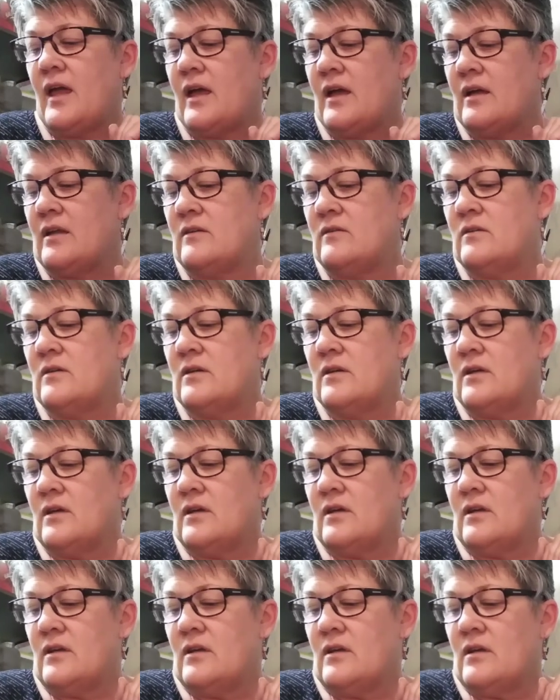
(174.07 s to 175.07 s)
And
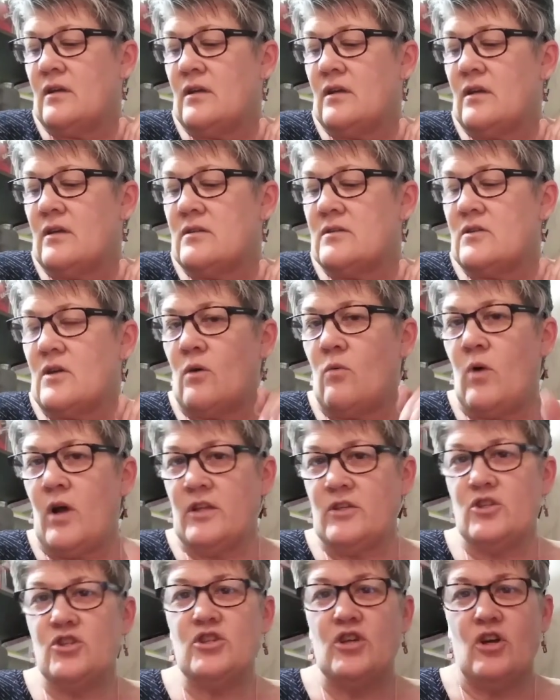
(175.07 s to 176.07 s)
so I
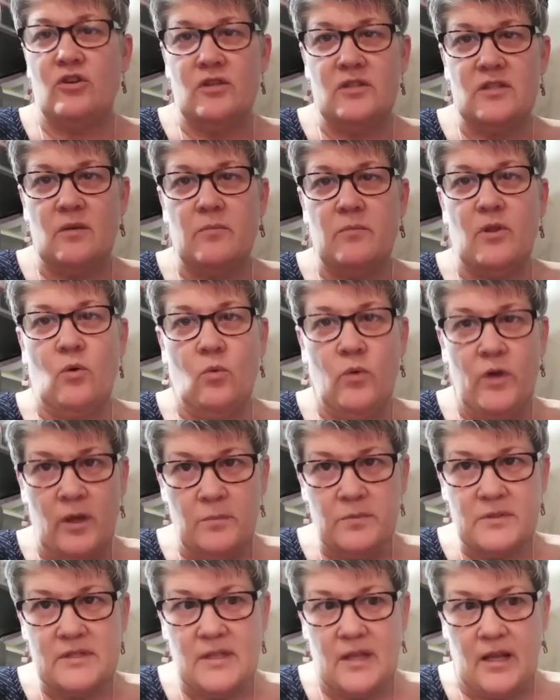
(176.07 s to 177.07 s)
wanted to show you some of the
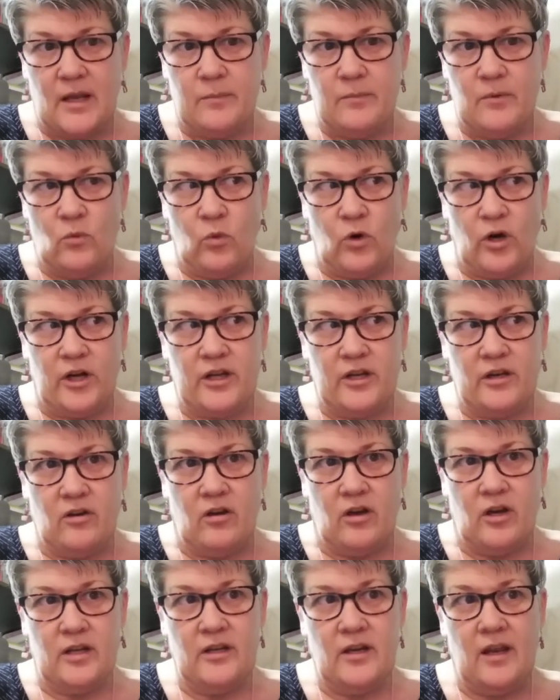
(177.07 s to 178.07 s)
whips that I've been working
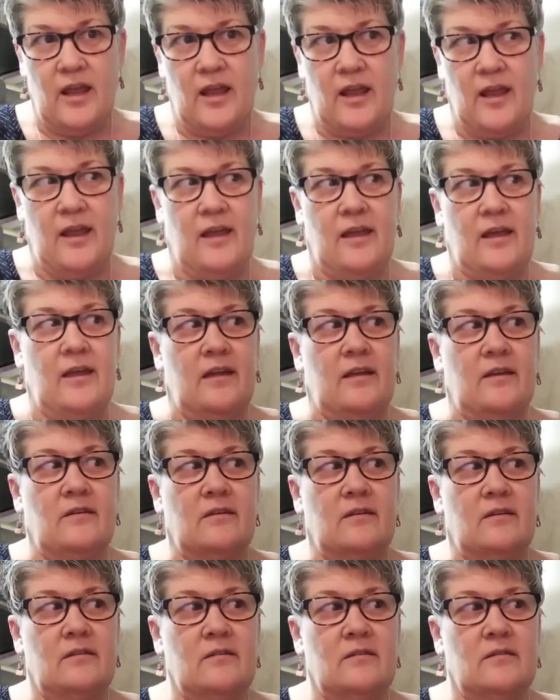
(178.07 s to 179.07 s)
on
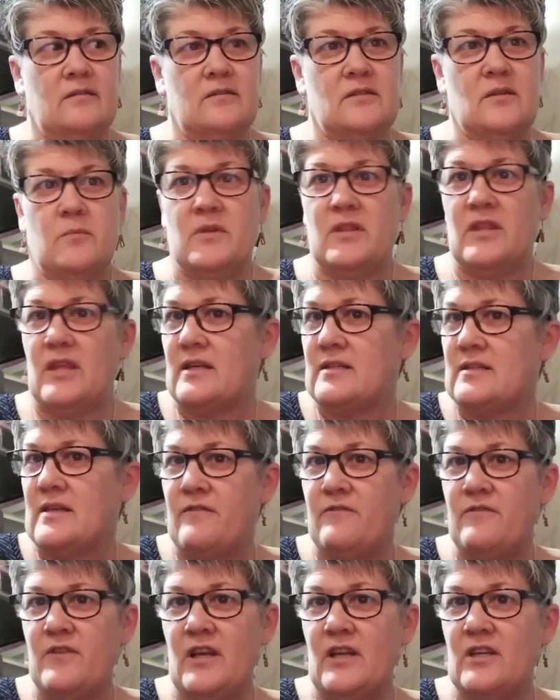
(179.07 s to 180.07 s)
and some of the things
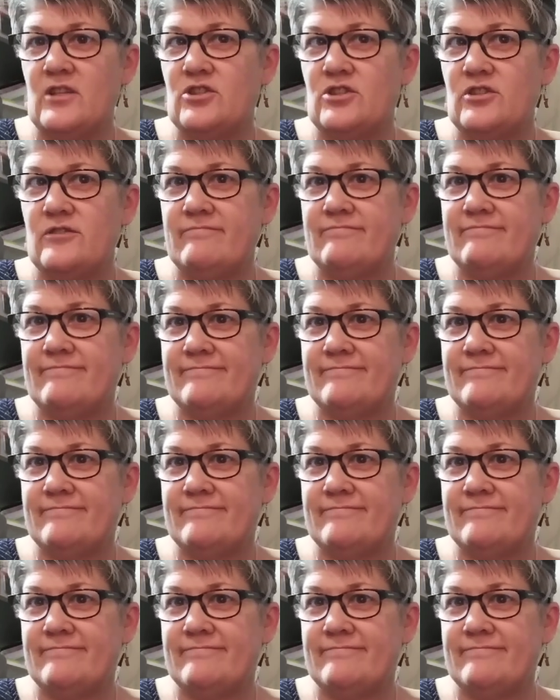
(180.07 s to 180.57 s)
I finished.